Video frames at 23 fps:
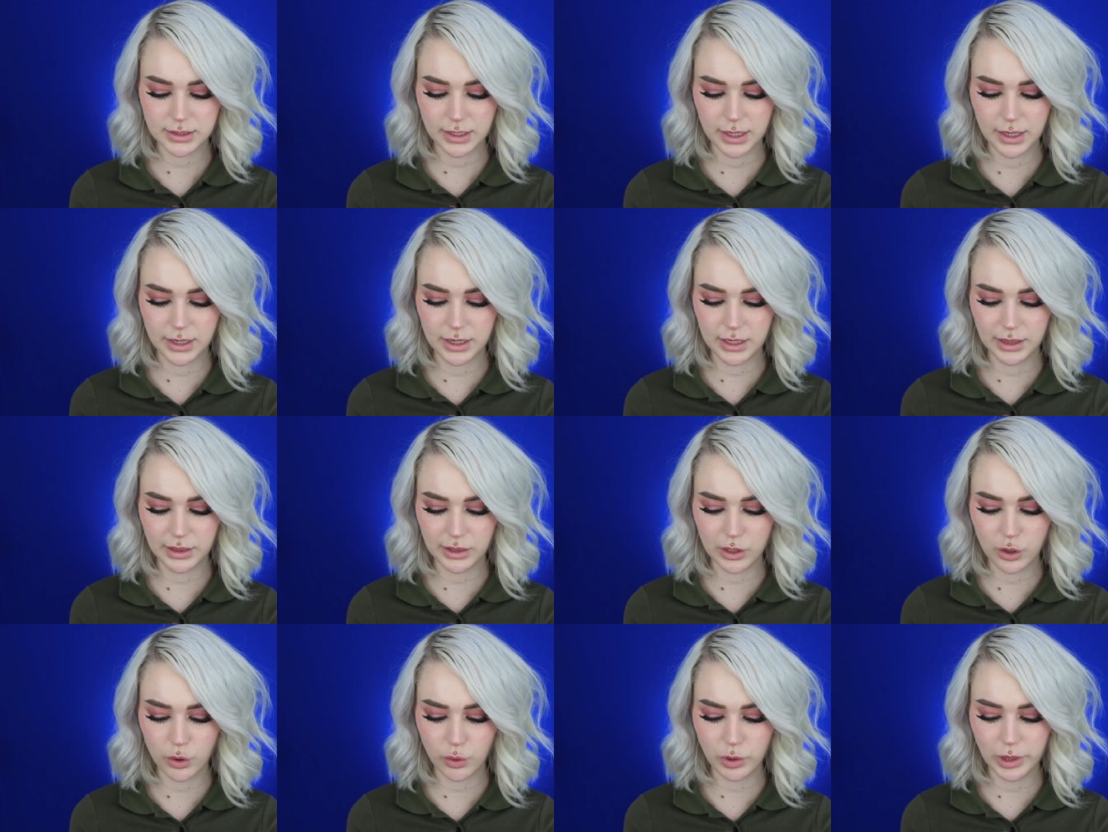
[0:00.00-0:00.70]
in
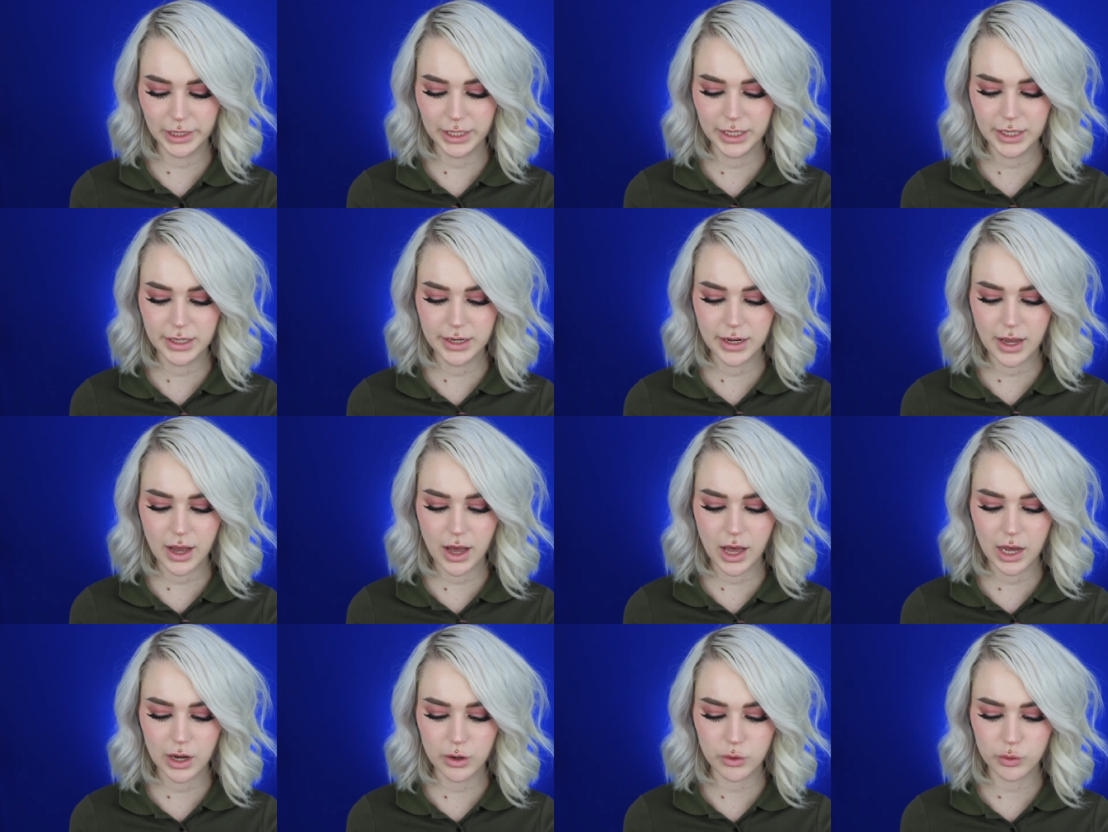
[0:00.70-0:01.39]

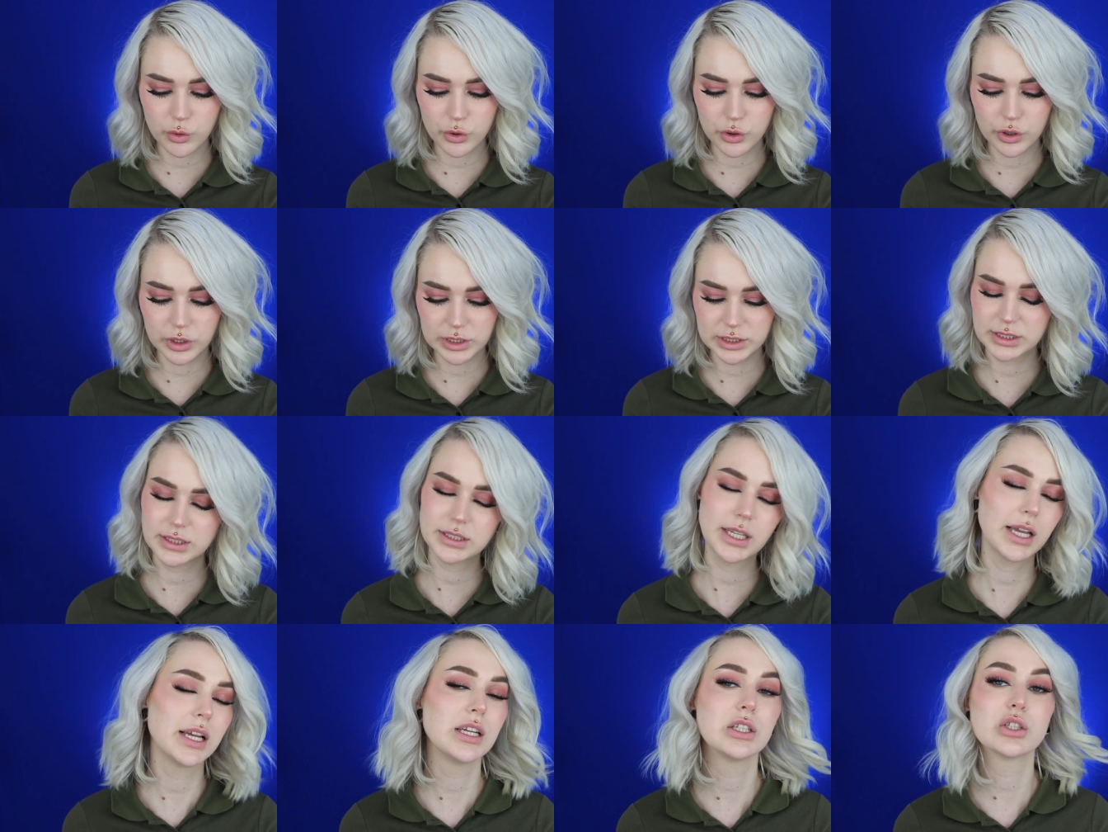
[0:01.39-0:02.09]
Lolita or
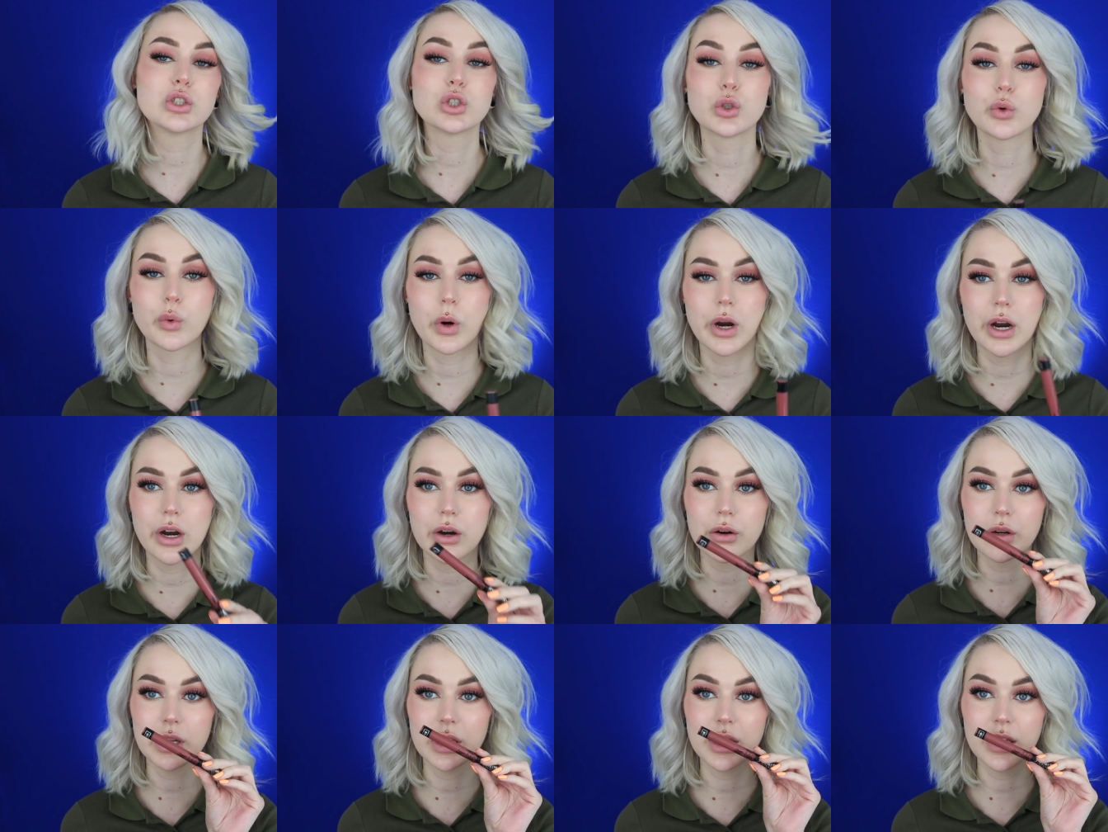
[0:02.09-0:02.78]

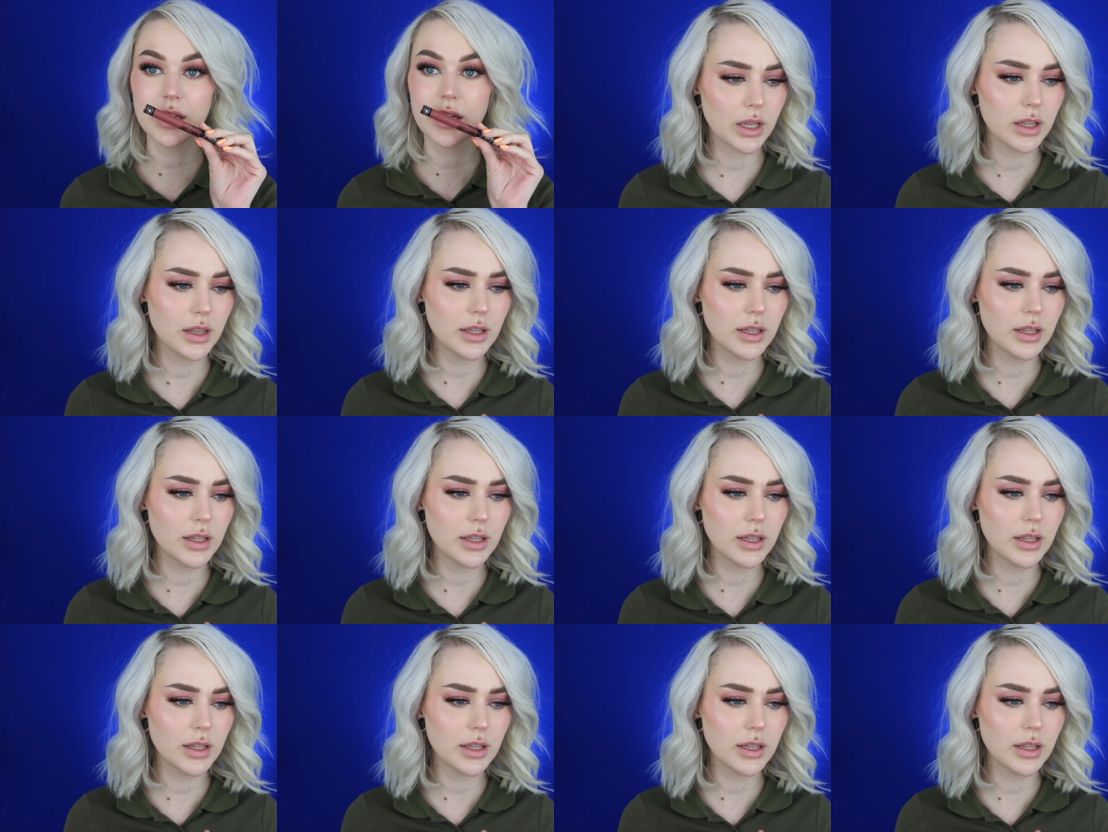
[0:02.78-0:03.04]
Sanctuary.